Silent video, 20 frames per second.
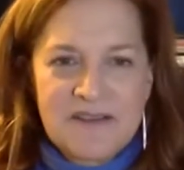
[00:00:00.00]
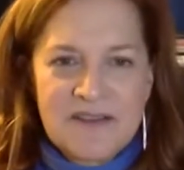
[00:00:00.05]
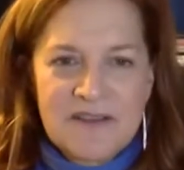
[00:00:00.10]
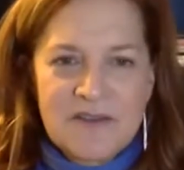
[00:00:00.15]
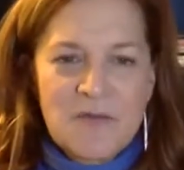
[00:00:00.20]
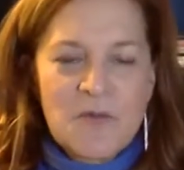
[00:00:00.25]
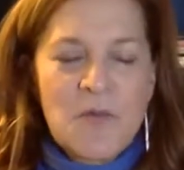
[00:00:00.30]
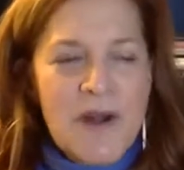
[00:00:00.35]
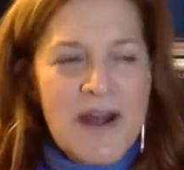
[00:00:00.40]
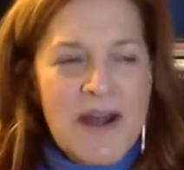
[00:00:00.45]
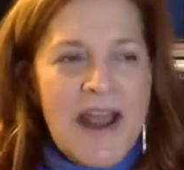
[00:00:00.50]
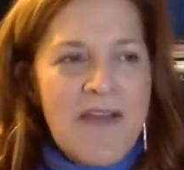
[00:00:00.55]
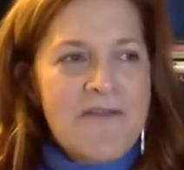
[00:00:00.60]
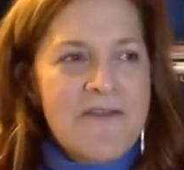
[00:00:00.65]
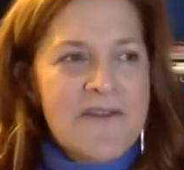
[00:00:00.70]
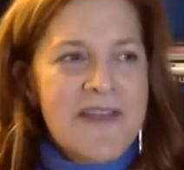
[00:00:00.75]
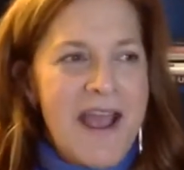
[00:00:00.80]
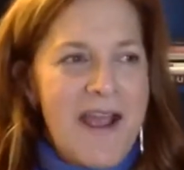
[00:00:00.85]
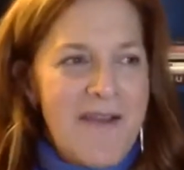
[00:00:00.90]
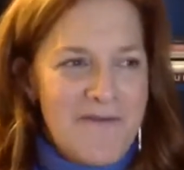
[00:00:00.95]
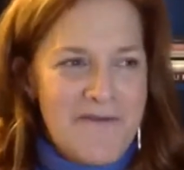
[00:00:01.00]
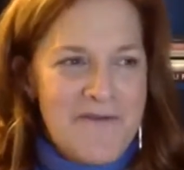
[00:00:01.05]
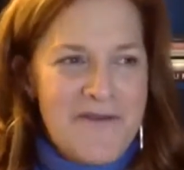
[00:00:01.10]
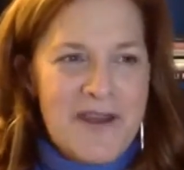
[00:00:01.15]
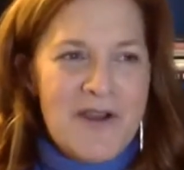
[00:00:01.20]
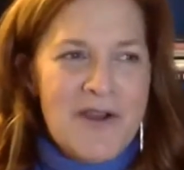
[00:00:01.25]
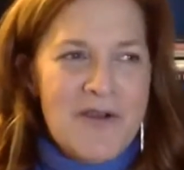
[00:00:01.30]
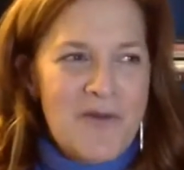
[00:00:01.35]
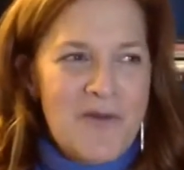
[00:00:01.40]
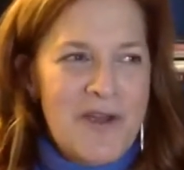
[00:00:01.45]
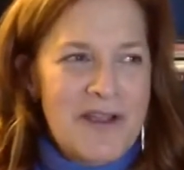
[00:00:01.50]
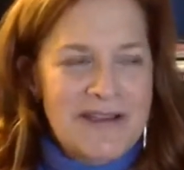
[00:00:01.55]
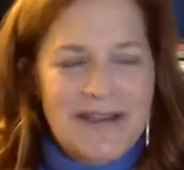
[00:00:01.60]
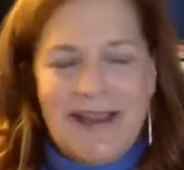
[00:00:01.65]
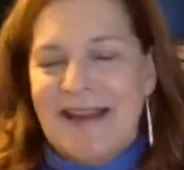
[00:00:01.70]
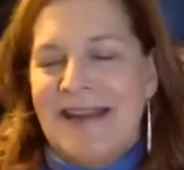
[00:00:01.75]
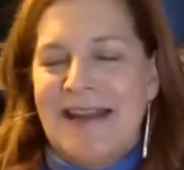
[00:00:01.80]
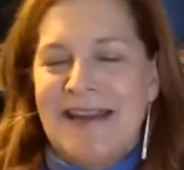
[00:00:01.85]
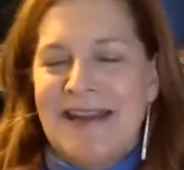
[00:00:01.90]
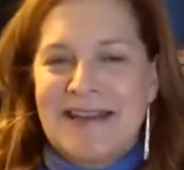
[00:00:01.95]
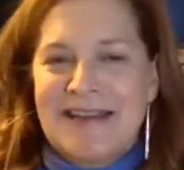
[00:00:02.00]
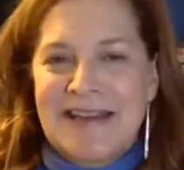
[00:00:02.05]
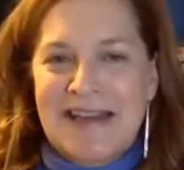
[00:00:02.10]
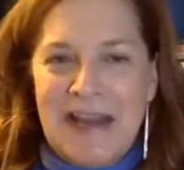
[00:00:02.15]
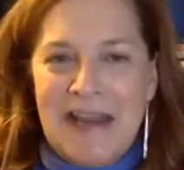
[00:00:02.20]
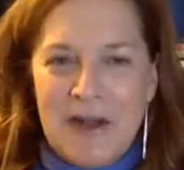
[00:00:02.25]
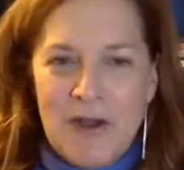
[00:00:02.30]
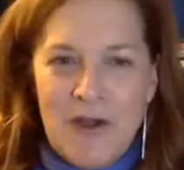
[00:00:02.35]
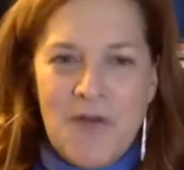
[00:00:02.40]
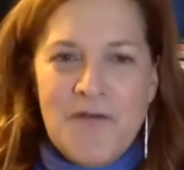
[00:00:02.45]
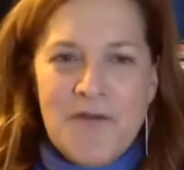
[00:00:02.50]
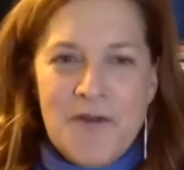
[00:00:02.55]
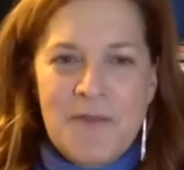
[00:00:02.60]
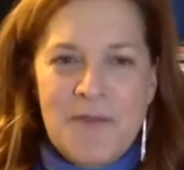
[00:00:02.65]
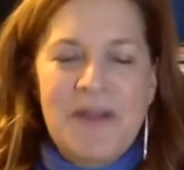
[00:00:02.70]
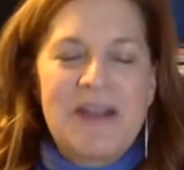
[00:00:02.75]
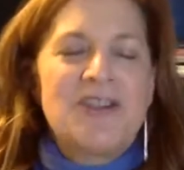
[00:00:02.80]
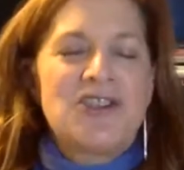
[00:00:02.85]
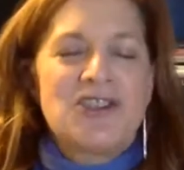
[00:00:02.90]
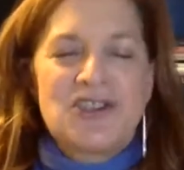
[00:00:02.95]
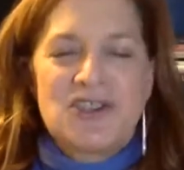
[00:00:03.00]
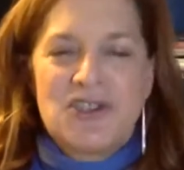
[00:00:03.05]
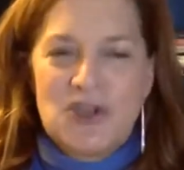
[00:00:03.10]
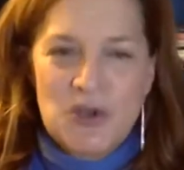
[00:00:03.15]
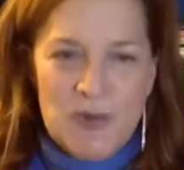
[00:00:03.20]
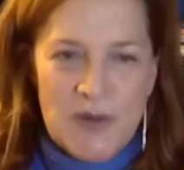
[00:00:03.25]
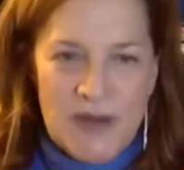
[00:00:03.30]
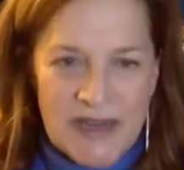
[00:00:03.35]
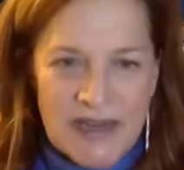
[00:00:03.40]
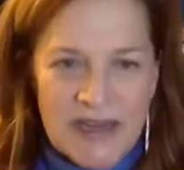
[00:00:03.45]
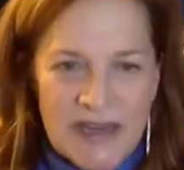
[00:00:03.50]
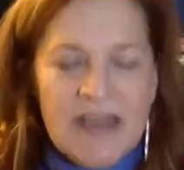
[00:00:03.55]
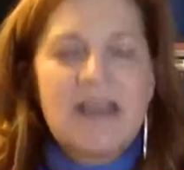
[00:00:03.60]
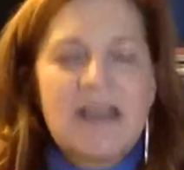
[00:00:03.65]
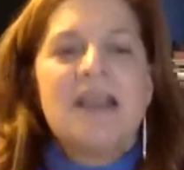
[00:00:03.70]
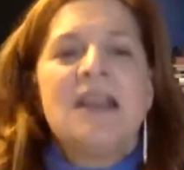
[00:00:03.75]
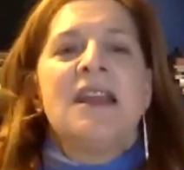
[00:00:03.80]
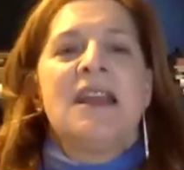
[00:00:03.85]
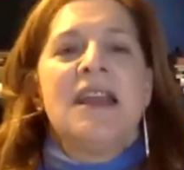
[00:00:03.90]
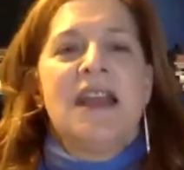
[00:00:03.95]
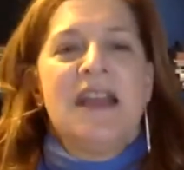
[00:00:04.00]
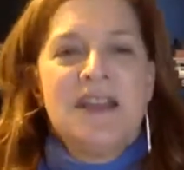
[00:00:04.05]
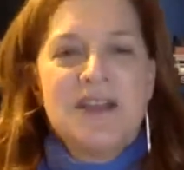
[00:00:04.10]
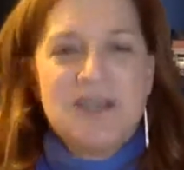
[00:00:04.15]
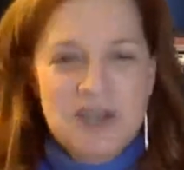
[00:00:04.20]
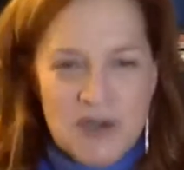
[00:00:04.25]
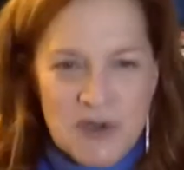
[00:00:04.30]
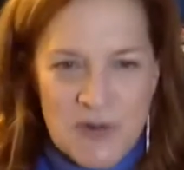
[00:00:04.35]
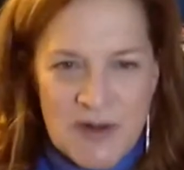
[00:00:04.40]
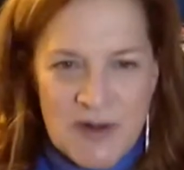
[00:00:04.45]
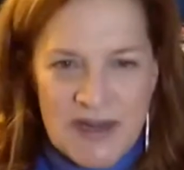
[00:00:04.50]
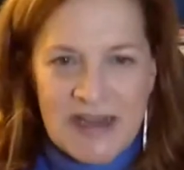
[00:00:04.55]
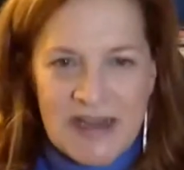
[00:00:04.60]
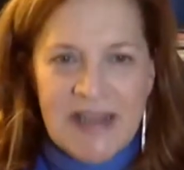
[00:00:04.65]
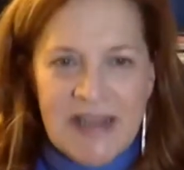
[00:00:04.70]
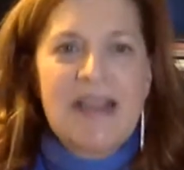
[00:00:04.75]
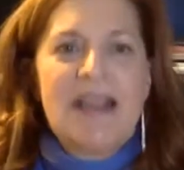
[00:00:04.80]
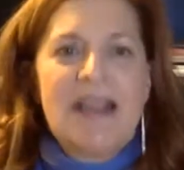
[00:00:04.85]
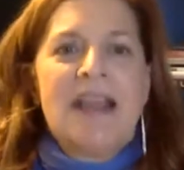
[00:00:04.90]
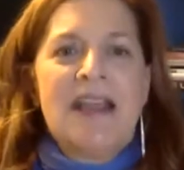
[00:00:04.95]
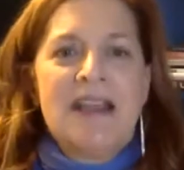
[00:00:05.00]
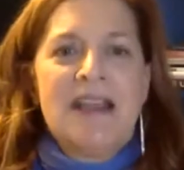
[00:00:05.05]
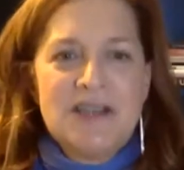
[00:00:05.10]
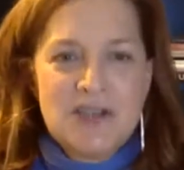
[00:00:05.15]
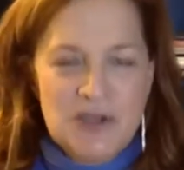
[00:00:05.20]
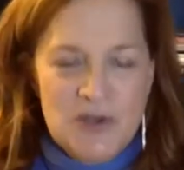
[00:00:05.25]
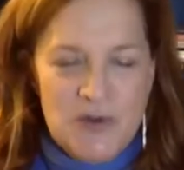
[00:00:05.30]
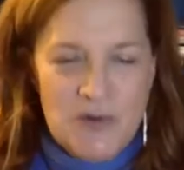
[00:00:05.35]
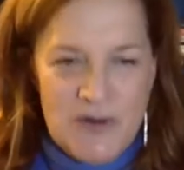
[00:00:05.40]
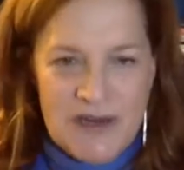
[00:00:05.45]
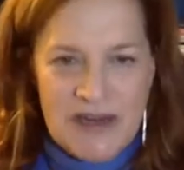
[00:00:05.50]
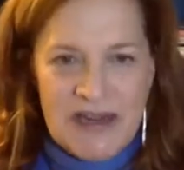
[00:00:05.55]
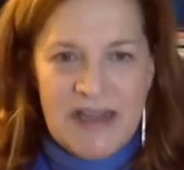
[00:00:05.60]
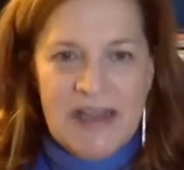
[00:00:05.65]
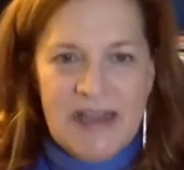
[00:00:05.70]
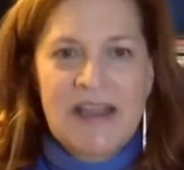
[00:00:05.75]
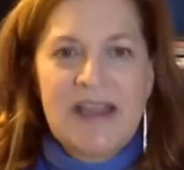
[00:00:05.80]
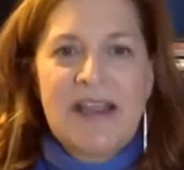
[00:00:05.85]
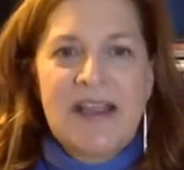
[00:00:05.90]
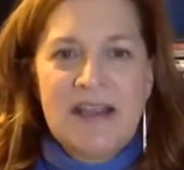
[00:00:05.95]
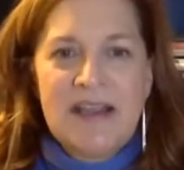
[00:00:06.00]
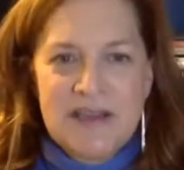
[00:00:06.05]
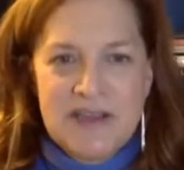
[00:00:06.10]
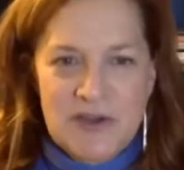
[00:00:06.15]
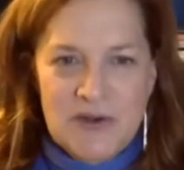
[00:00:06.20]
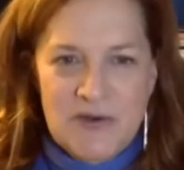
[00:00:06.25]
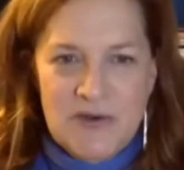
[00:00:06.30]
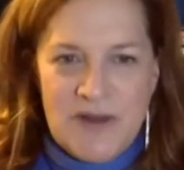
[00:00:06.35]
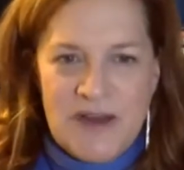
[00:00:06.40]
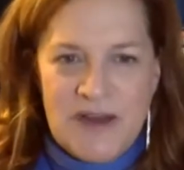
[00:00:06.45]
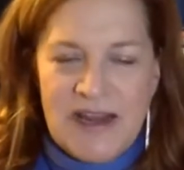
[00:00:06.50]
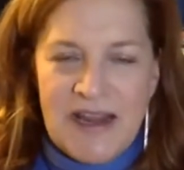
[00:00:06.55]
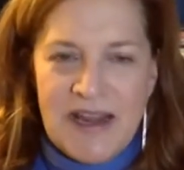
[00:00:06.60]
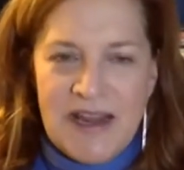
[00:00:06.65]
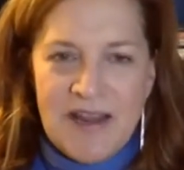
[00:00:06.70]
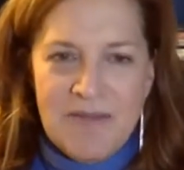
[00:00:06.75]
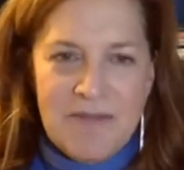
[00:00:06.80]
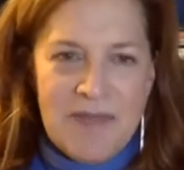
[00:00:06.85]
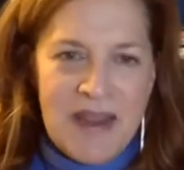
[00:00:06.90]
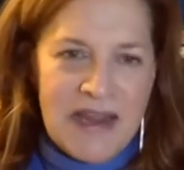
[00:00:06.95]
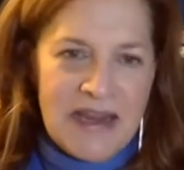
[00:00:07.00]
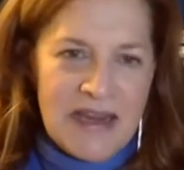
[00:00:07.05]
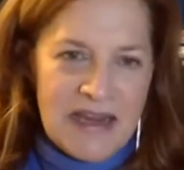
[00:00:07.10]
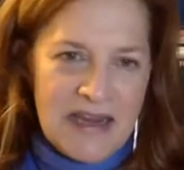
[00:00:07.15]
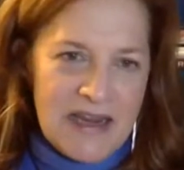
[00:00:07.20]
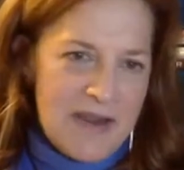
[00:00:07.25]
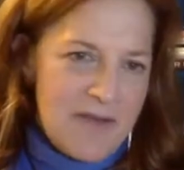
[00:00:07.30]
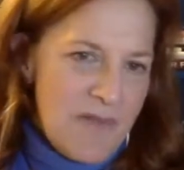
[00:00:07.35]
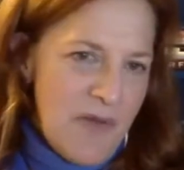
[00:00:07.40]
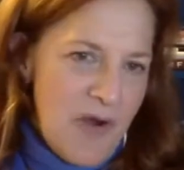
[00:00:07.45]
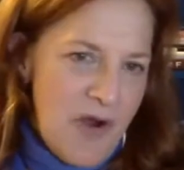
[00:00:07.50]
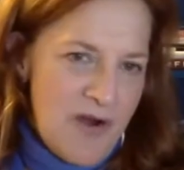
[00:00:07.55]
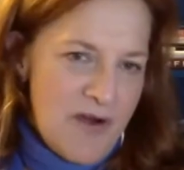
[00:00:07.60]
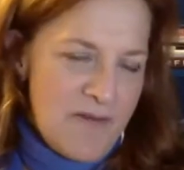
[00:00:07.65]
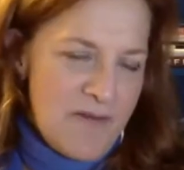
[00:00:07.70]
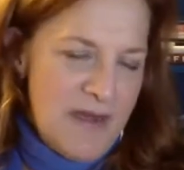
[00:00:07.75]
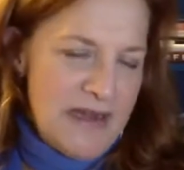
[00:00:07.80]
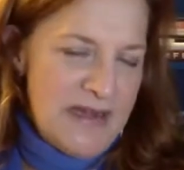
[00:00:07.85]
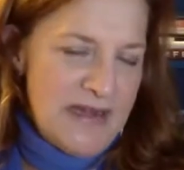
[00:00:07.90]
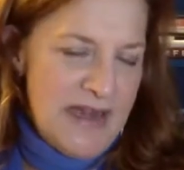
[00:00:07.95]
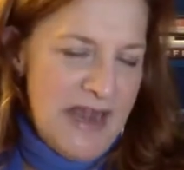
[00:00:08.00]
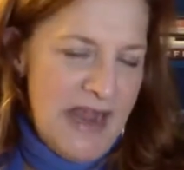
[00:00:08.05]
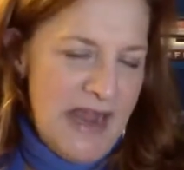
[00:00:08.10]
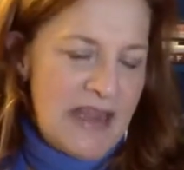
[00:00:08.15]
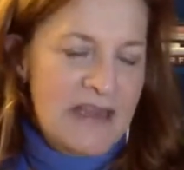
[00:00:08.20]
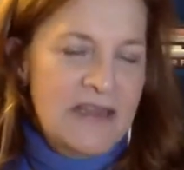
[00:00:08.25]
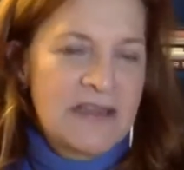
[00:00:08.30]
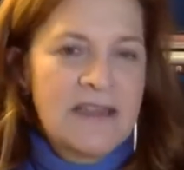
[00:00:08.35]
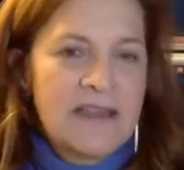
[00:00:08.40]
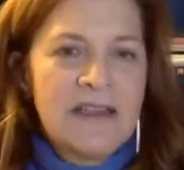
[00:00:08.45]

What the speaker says: Just whatever that fear was, I needed to get over it by just doing it and doing it and doing it and doing it and making it part of my day.